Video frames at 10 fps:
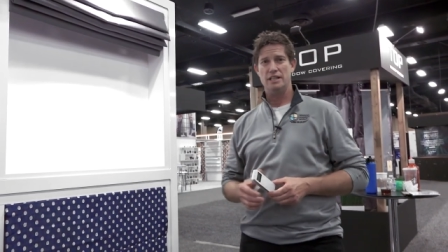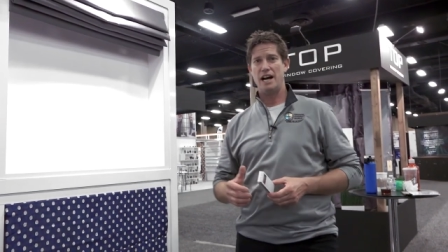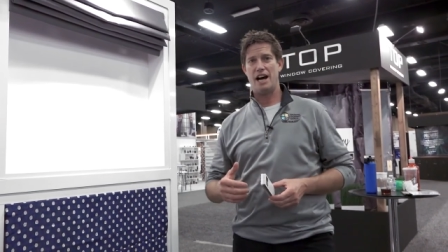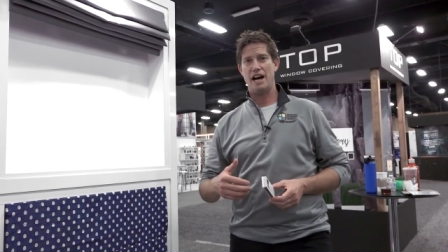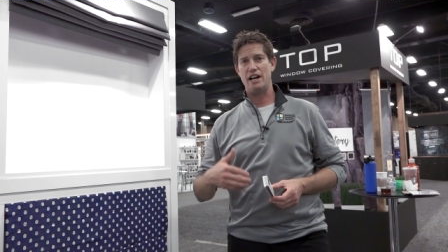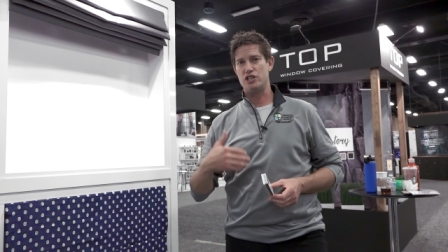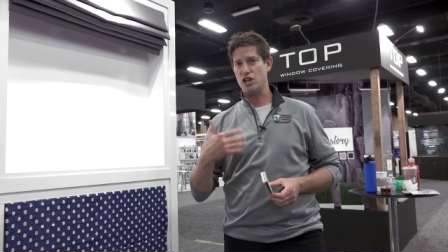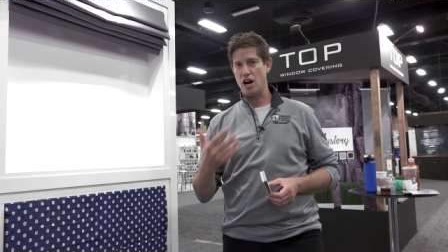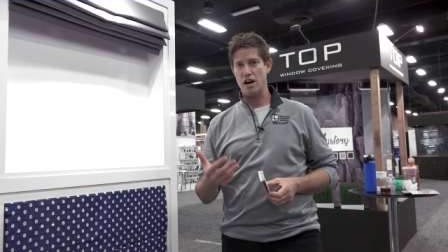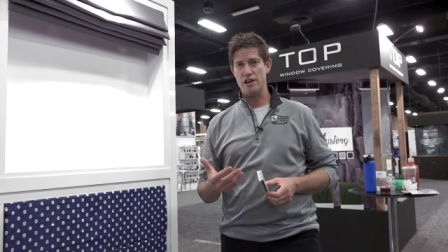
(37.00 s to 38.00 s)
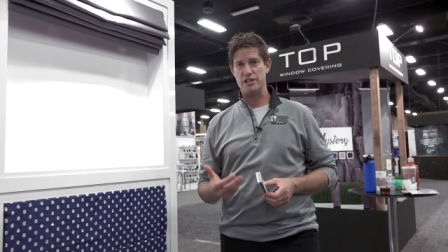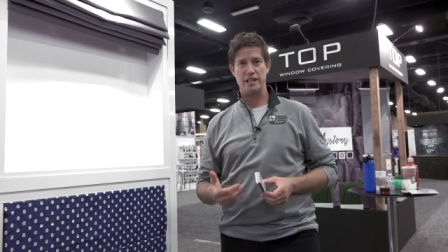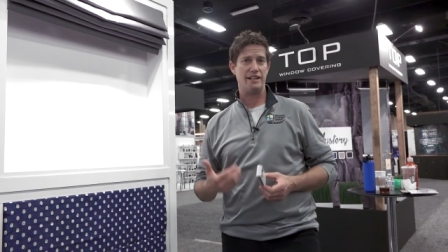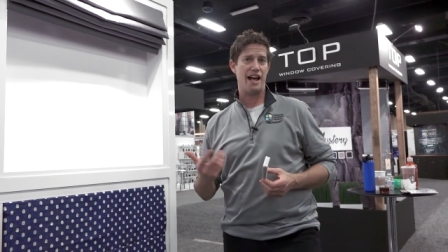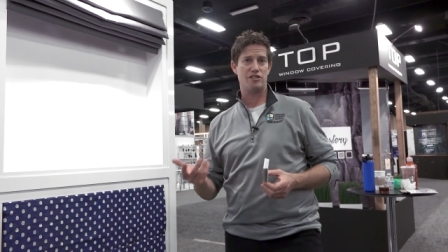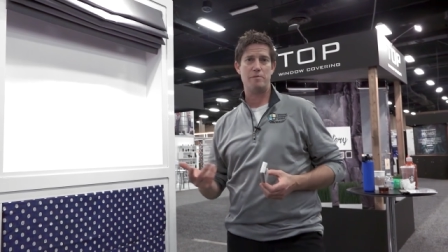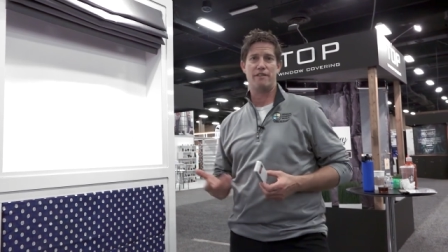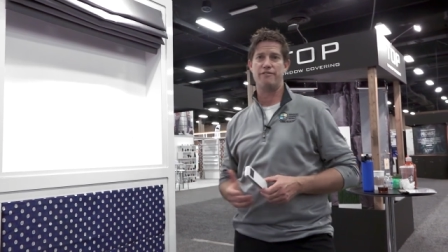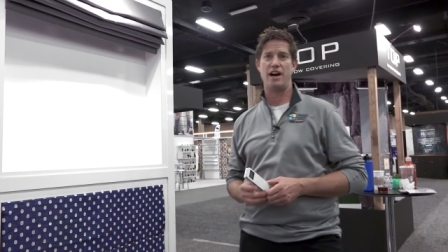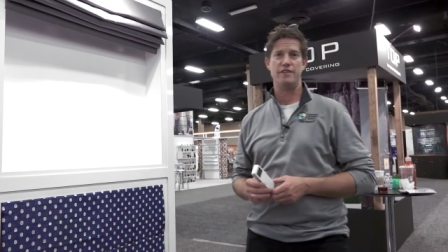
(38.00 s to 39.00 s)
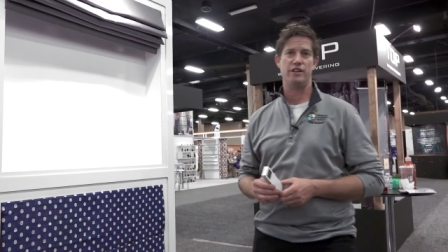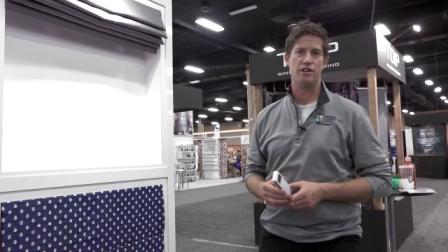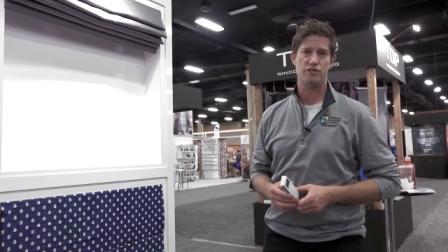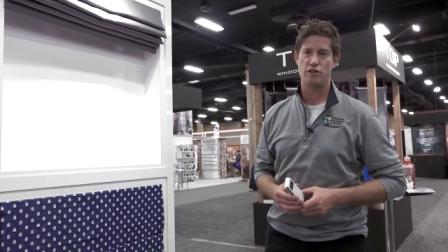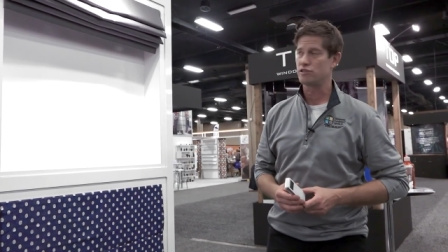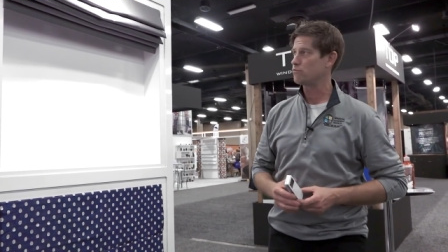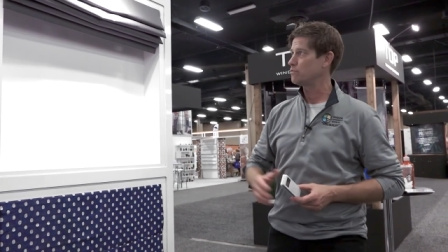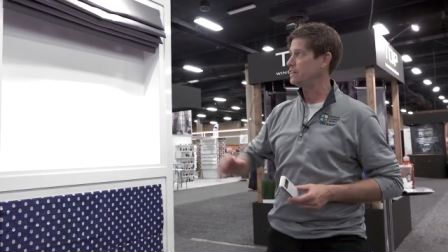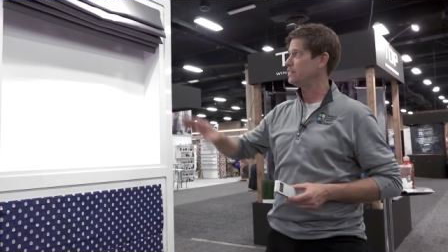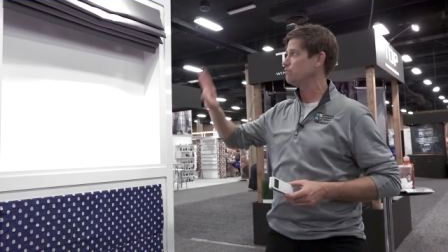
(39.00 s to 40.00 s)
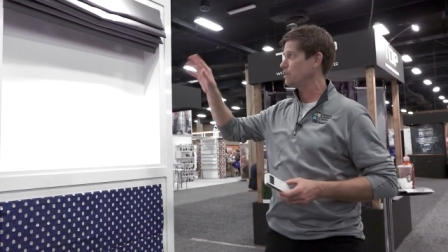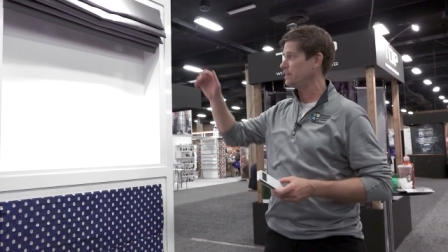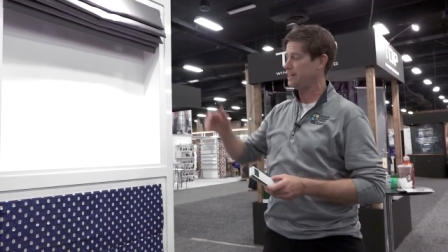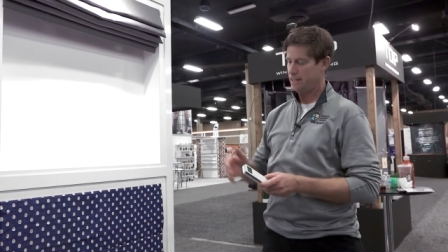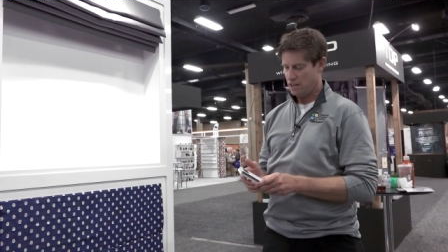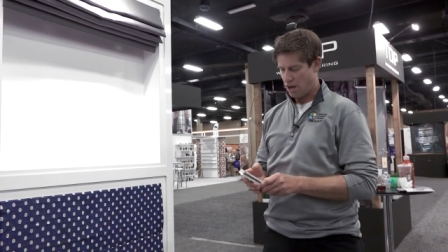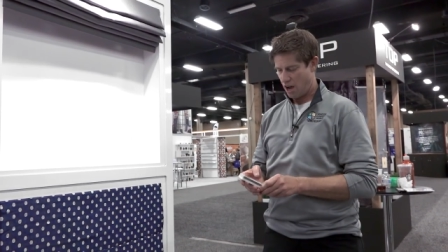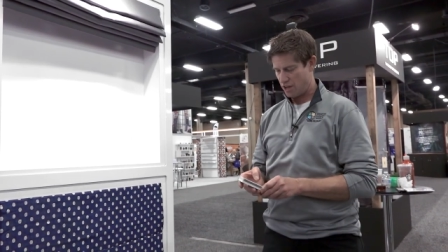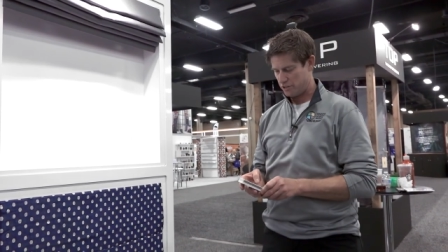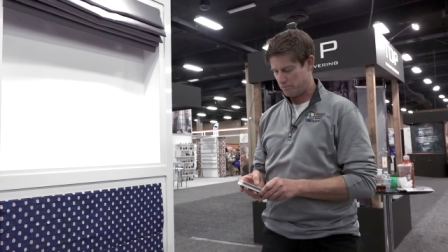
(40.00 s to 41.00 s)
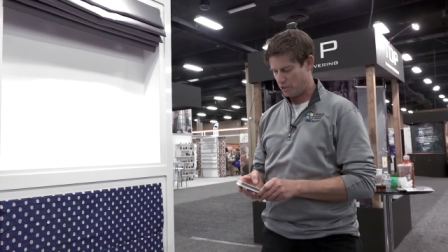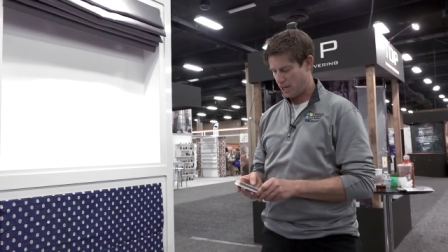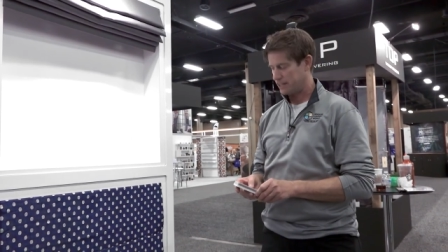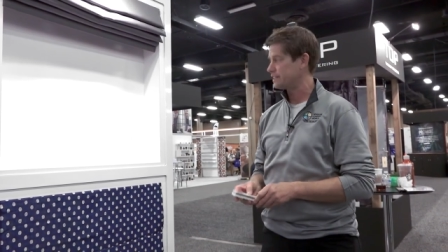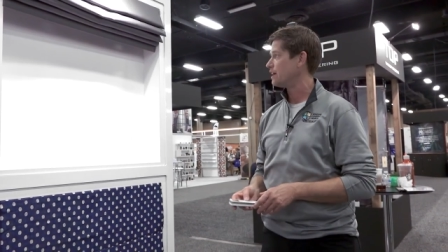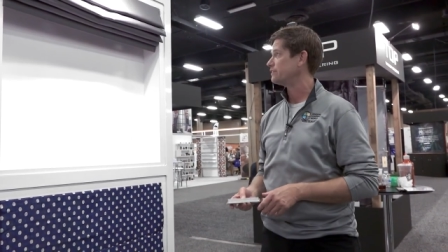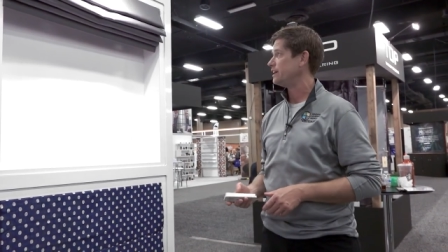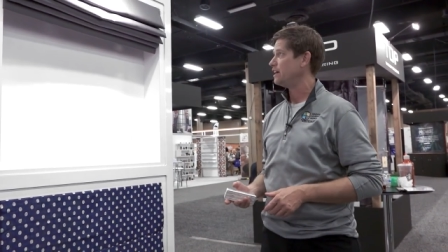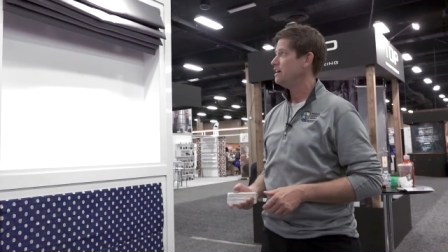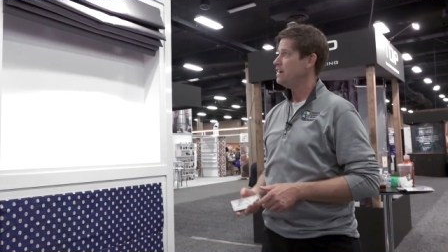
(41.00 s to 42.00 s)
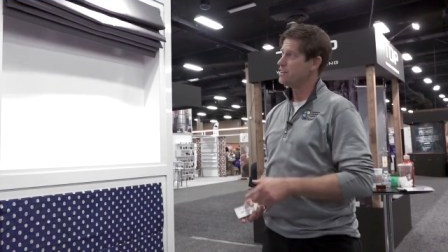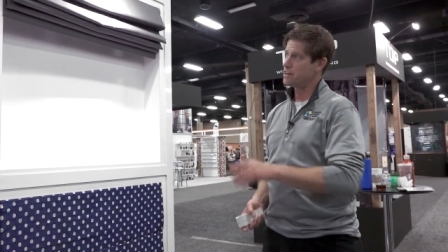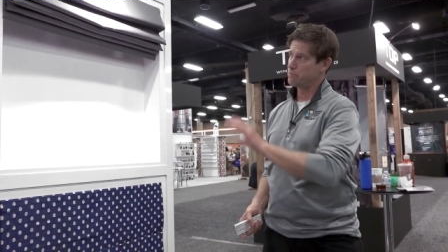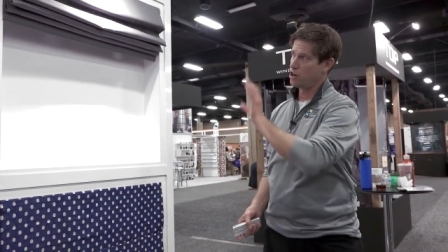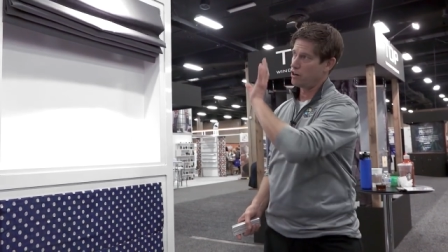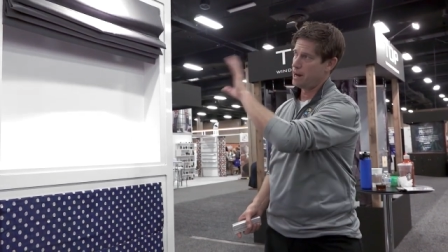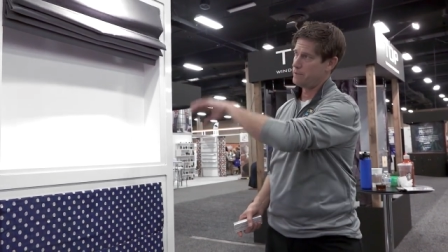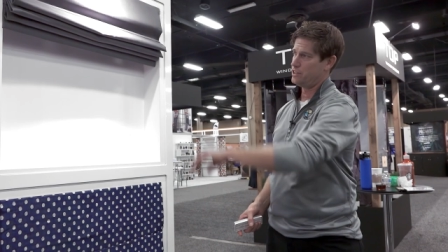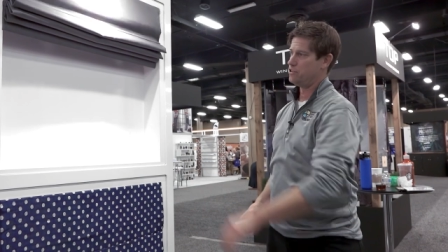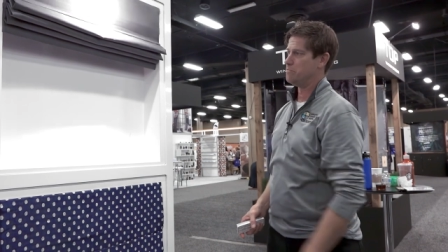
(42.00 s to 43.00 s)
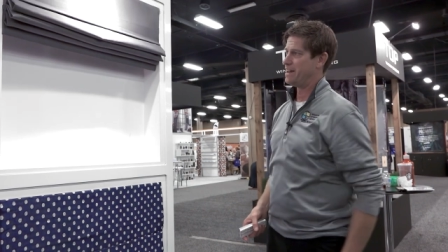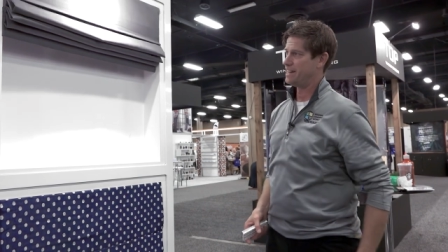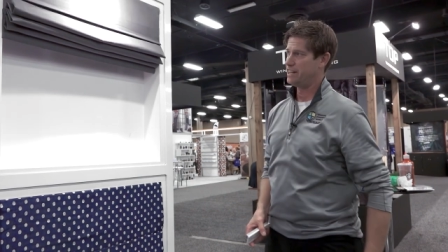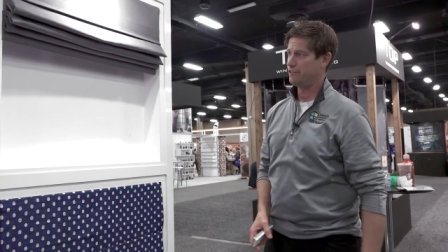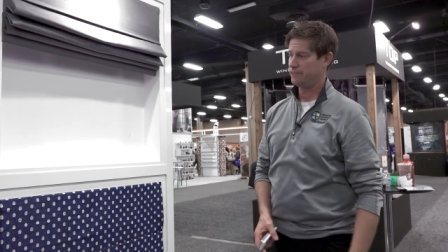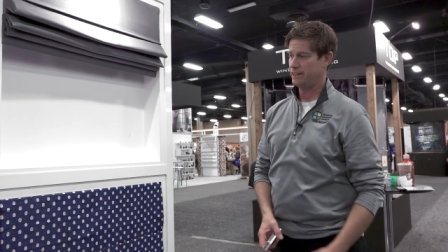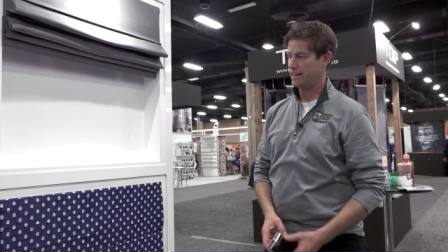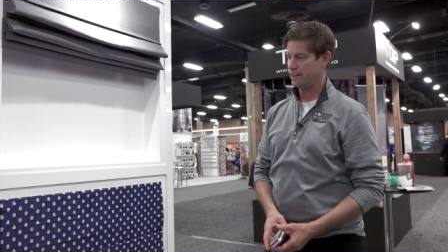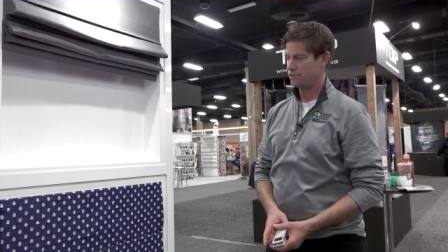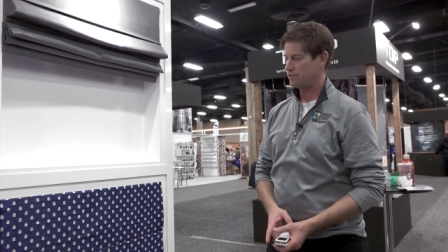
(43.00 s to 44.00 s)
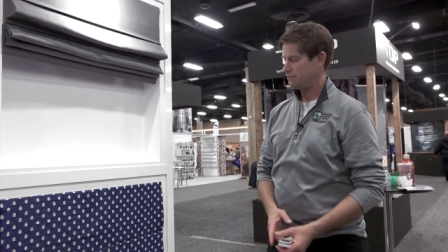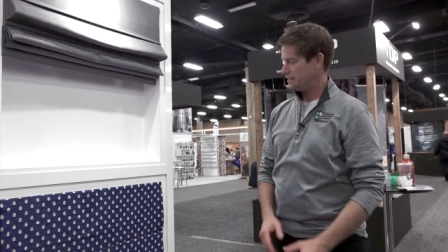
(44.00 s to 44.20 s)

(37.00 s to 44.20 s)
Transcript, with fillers: uh, charge and it lasts about five years. So it's a really, really awesome product out there. You can program it to do many different things.